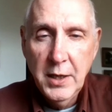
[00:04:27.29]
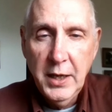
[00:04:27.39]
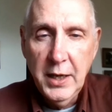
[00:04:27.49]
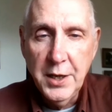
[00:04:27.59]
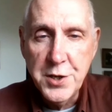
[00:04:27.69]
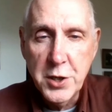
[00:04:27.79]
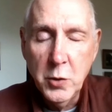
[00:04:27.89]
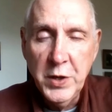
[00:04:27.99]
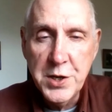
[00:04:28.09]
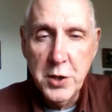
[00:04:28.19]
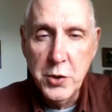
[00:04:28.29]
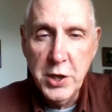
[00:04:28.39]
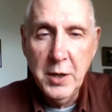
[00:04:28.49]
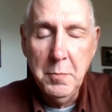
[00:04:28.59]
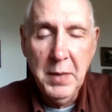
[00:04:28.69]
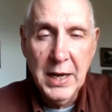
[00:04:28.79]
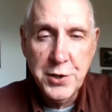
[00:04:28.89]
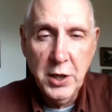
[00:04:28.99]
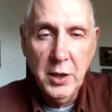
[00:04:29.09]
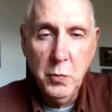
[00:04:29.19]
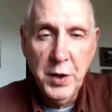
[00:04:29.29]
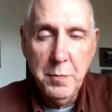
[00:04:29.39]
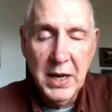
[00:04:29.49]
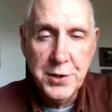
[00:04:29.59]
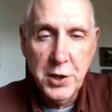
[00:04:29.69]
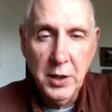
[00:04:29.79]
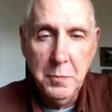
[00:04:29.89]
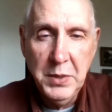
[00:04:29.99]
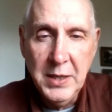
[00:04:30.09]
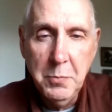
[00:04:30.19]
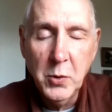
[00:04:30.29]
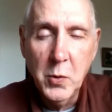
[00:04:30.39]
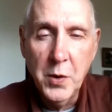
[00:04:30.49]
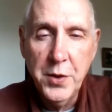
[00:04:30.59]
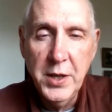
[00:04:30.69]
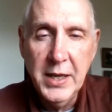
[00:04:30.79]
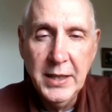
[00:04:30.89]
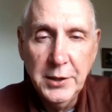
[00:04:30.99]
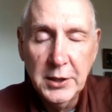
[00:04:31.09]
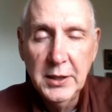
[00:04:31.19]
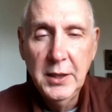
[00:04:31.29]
And so we associate masculine with masculine people or things,